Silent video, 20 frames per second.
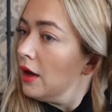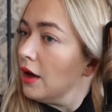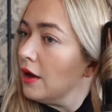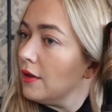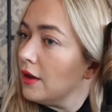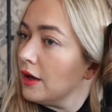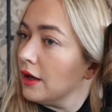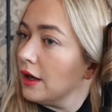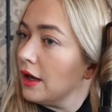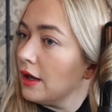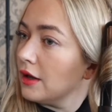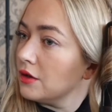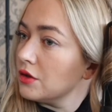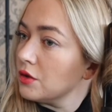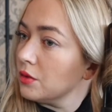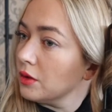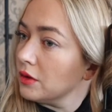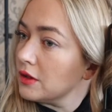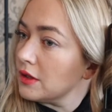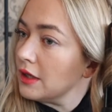And then again,
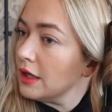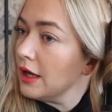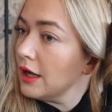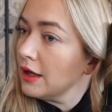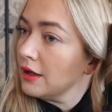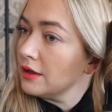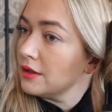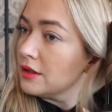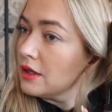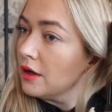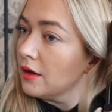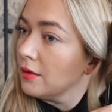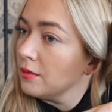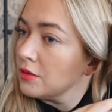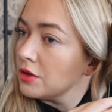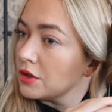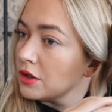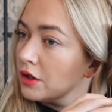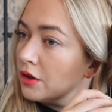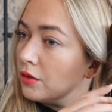towards the end,
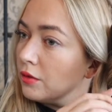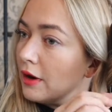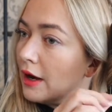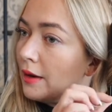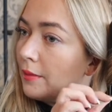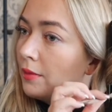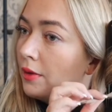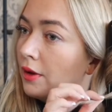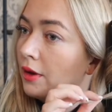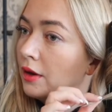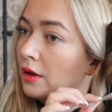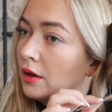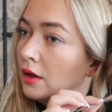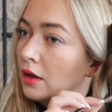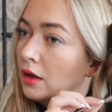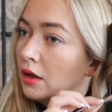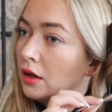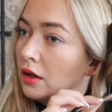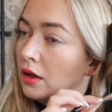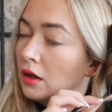I'm just gonna wrap
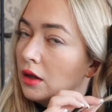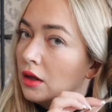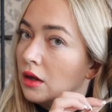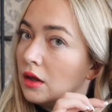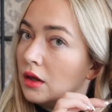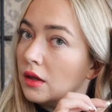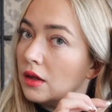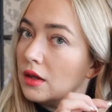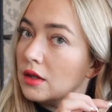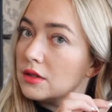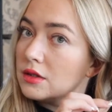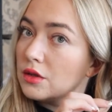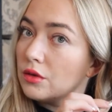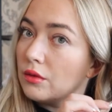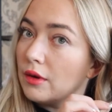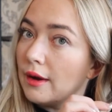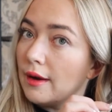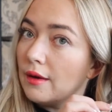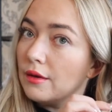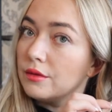this
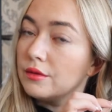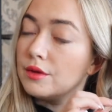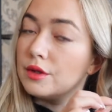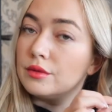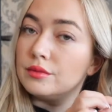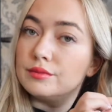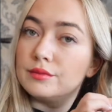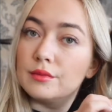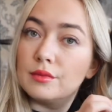around